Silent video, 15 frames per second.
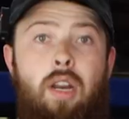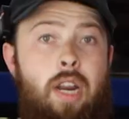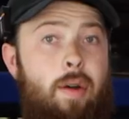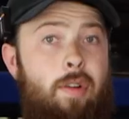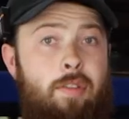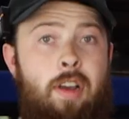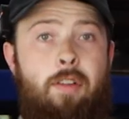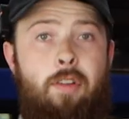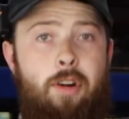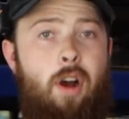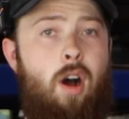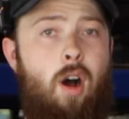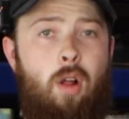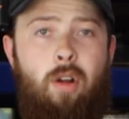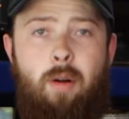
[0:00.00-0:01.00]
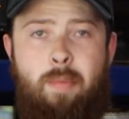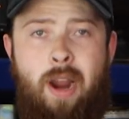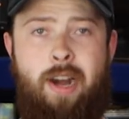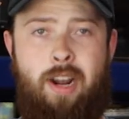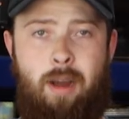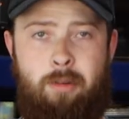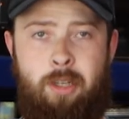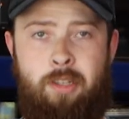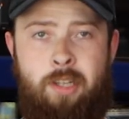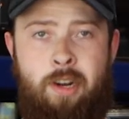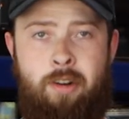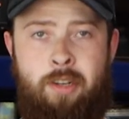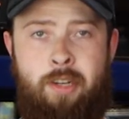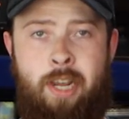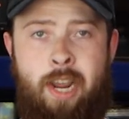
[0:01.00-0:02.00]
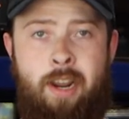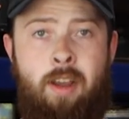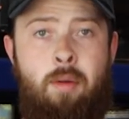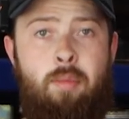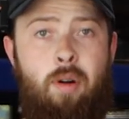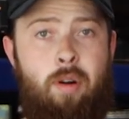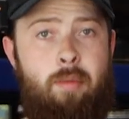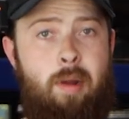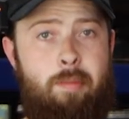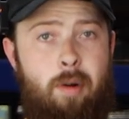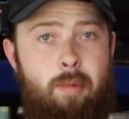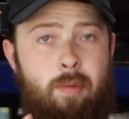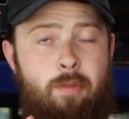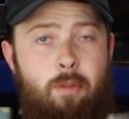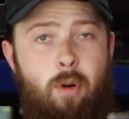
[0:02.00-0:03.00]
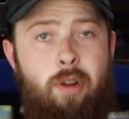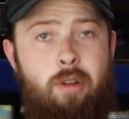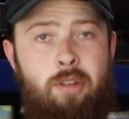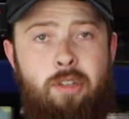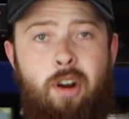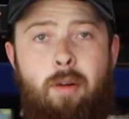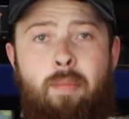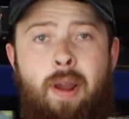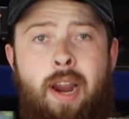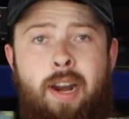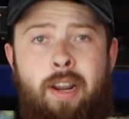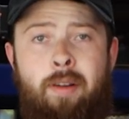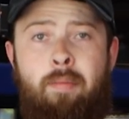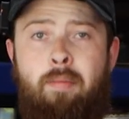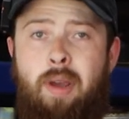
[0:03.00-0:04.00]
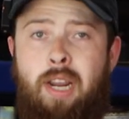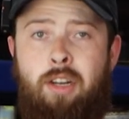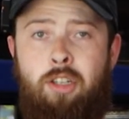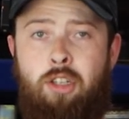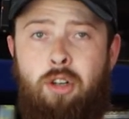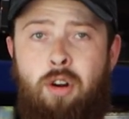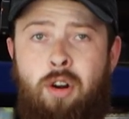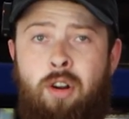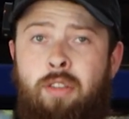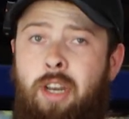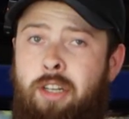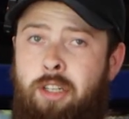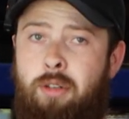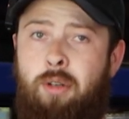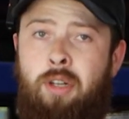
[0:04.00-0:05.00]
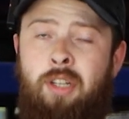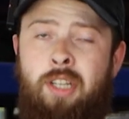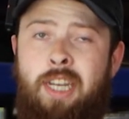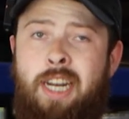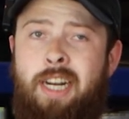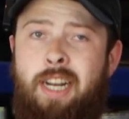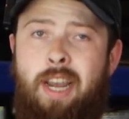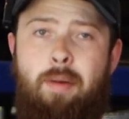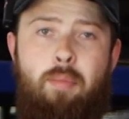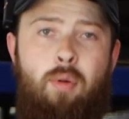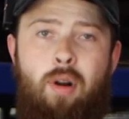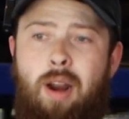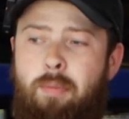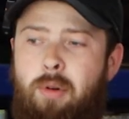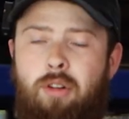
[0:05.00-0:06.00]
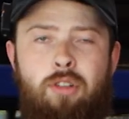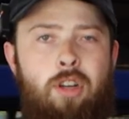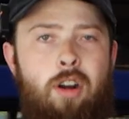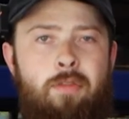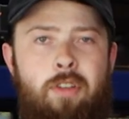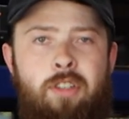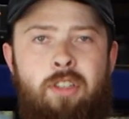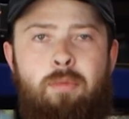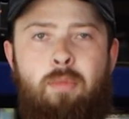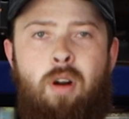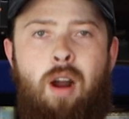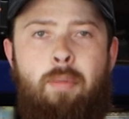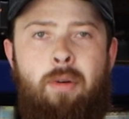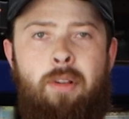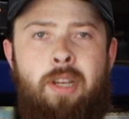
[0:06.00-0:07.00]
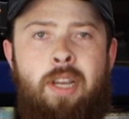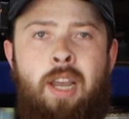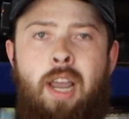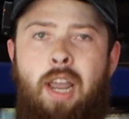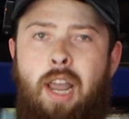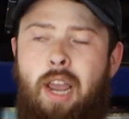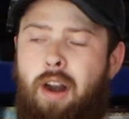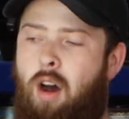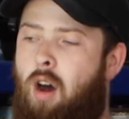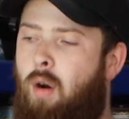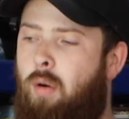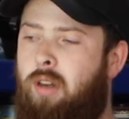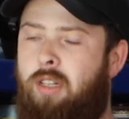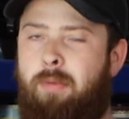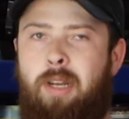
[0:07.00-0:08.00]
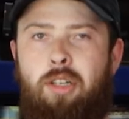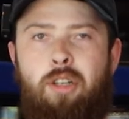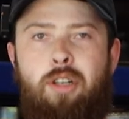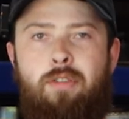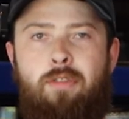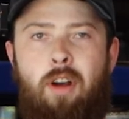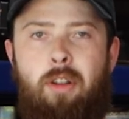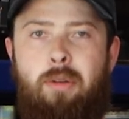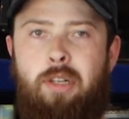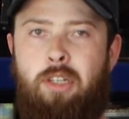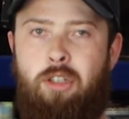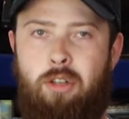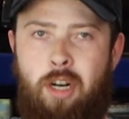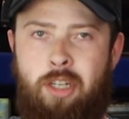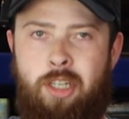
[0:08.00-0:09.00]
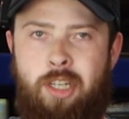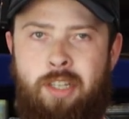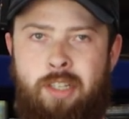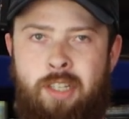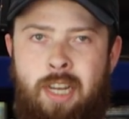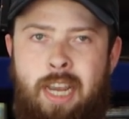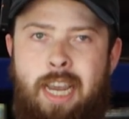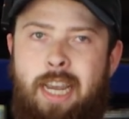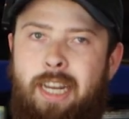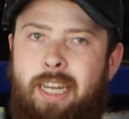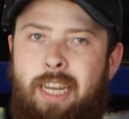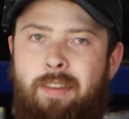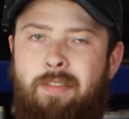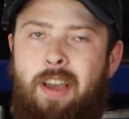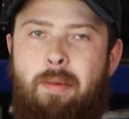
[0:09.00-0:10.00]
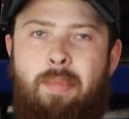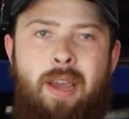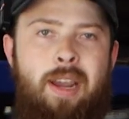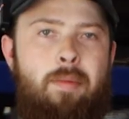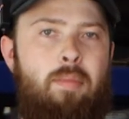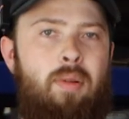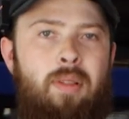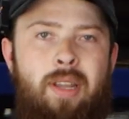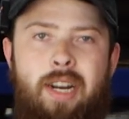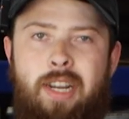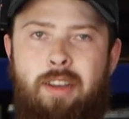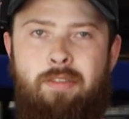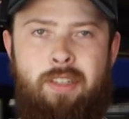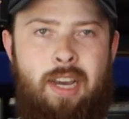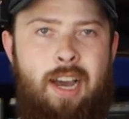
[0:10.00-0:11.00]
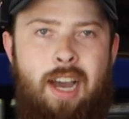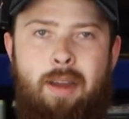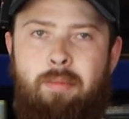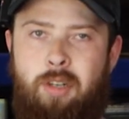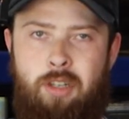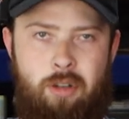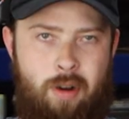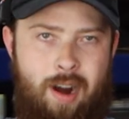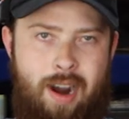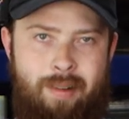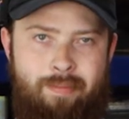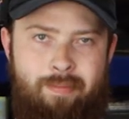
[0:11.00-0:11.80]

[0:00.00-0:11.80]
Now we've covered all our paint options here today, but remember, before you start painting, make sure that you clean and prep your surfaces properly, and always make sure you follow the instructions and give that paint plenty of time to dry.